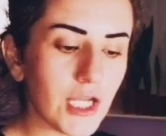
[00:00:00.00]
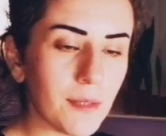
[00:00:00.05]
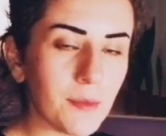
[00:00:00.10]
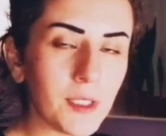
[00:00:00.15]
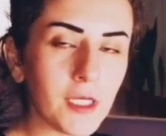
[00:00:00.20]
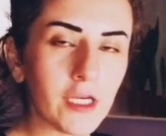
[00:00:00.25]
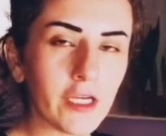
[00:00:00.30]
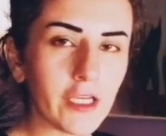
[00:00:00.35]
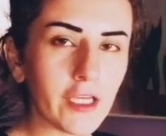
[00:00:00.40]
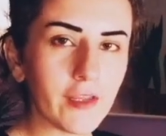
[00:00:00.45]

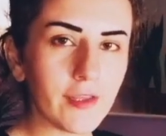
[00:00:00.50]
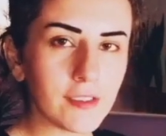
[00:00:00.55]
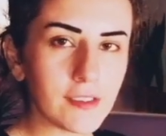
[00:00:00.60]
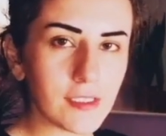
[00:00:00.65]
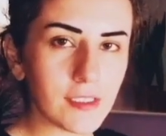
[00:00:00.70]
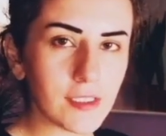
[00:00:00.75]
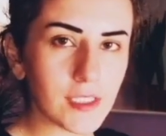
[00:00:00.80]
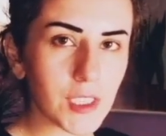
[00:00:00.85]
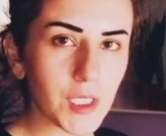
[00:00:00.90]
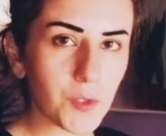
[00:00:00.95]
Gemini,
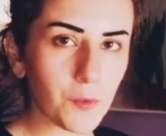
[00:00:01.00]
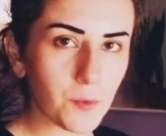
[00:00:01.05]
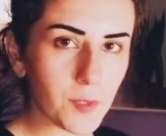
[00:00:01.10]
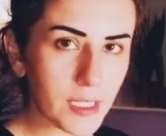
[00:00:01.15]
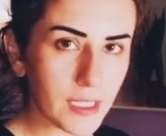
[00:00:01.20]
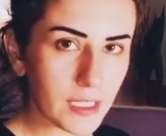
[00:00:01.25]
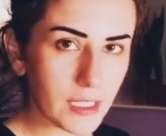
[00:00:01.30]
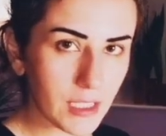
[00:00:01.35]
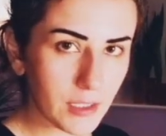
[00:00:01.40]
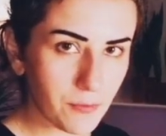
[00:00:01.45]
this is your
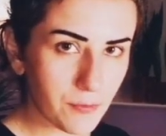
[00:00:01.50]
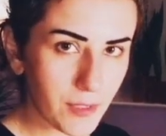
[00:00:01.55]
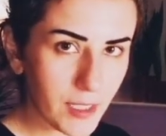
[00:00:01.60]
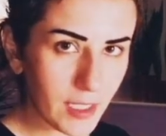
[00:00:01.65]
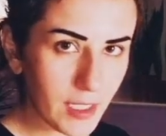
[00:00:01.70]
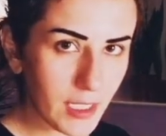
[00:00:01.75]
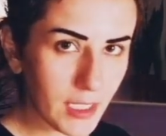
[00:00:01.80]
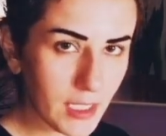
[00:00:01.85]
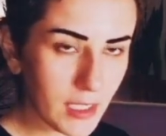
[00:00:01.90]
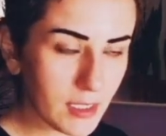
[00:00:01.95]
weekly
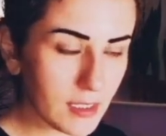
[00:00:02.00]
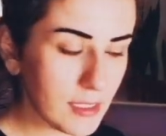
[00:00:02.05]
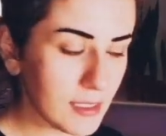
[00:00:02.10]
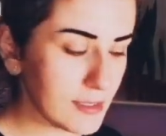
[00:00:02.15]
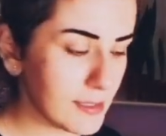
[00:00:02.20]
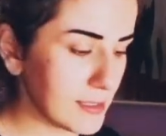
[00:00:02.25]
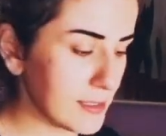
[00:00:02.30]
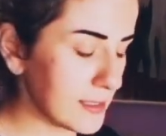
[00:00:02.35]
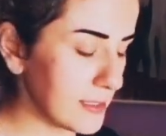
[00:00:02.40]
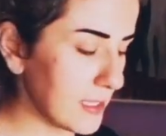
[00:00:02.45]
reading.
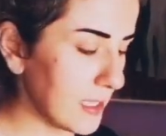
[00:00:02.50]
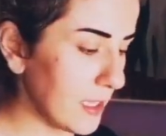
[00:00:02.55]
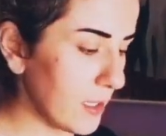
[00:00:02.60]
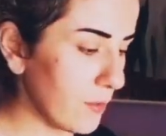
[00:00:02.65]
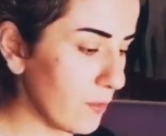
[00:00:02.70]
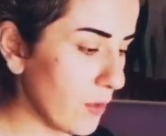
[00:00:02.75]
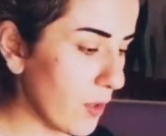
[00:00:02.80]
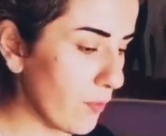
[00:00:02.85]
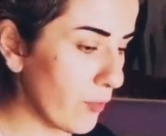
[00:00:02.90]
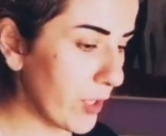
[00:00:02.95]
Let's see
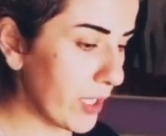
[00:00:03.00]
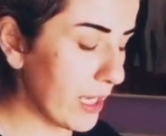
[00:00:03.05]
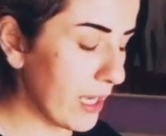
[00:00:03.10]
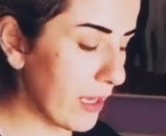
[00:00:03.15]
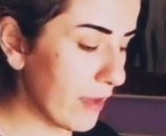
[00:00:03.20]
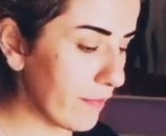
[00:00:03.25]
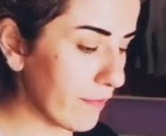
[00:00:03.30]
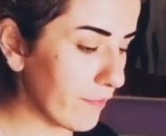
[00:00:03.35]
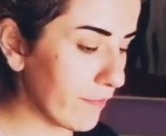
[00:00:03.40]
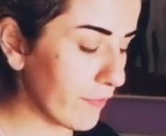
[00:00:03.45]
what we
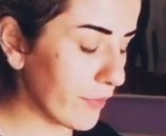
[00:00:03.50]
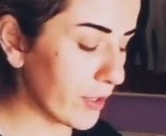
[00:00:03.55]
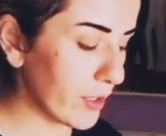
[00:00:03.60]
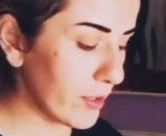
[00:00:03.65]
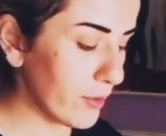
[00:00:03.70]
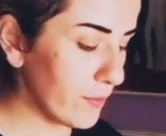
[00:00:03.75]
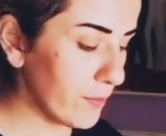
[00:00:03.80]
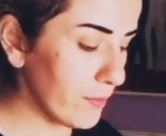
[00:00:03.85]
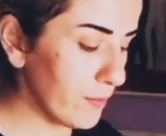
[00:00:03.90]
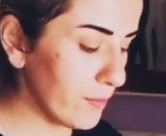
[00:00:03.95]
have for
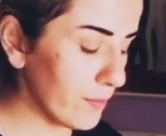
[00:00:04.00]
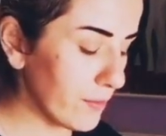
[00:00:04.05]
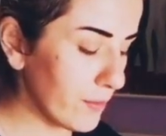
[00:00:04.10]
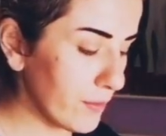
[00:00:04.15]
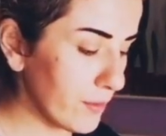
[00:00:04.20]
you.